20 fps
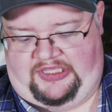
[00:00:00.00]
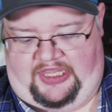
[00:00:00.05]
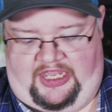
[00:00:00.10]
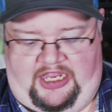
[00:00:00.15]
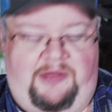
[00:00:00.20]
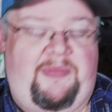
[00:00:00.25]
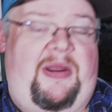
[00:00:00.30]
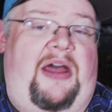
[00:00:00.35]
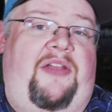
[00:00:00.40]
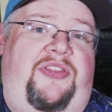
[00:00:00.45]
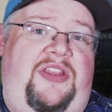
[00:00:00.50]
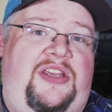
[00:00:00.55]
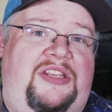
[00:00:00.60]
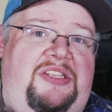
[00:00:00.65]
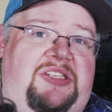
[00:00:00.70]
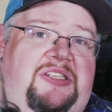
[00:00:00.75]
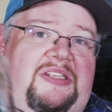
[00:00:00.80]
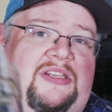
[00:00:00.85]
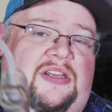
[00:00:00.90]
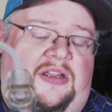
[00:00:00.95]
thing about
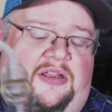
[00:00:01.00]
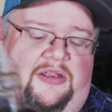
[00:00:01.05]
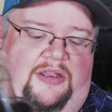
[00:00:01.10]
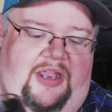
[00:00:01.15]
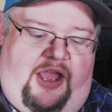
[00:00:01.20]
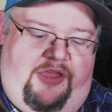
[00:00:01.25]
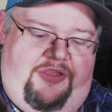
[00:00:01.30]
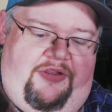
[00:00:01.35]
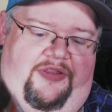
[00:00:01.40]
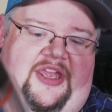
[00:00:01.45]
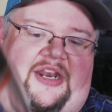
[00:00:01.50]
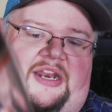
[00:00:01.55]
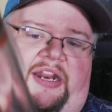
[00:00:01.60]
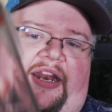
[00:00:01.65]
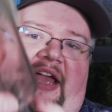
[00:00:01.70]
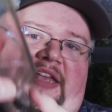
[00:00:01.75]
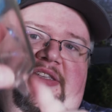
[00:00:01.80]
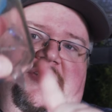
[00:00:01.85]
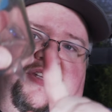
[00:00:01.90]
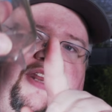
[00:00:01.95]
this, other than it
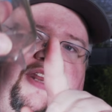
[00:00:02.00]
has a